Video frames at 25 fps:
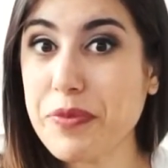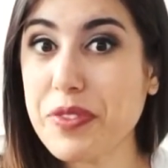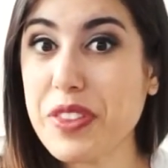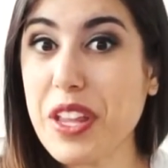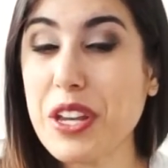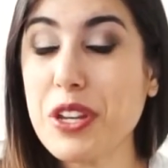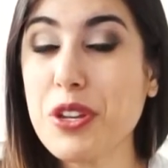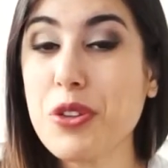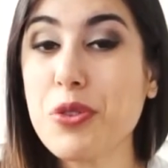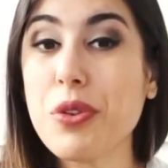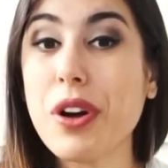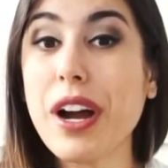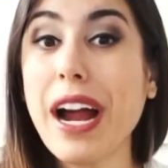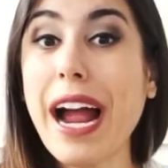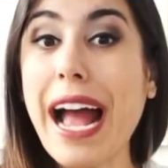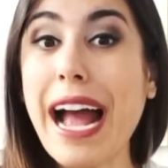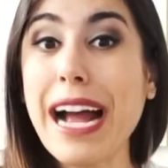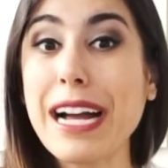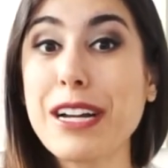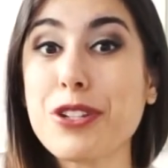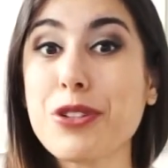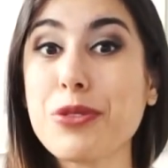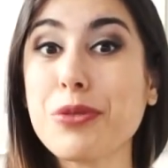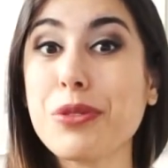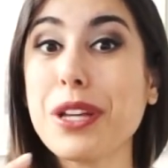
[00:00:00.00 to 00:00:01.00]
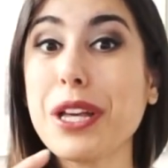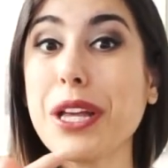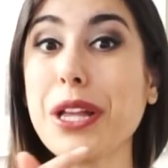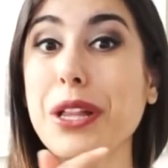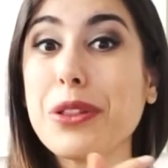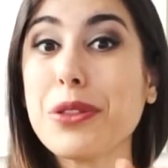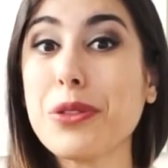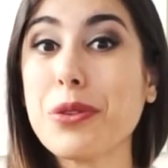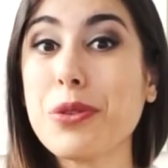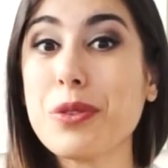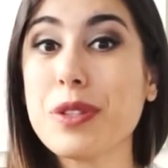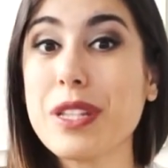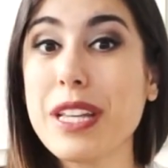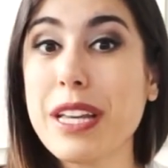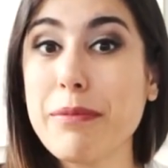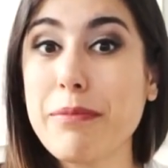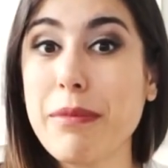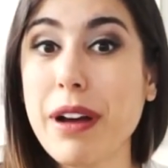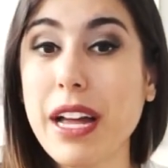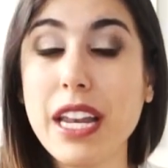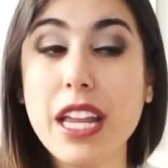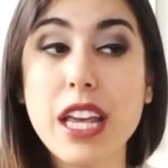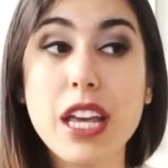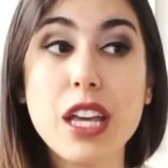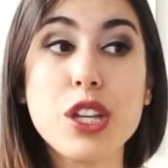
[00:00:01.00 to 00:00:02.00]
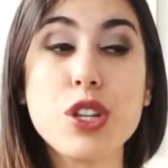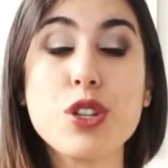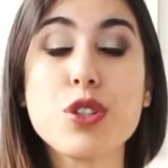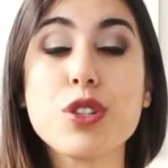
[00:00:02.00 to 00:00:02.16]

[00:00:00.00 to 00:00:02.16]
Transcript: then you are actually losing money.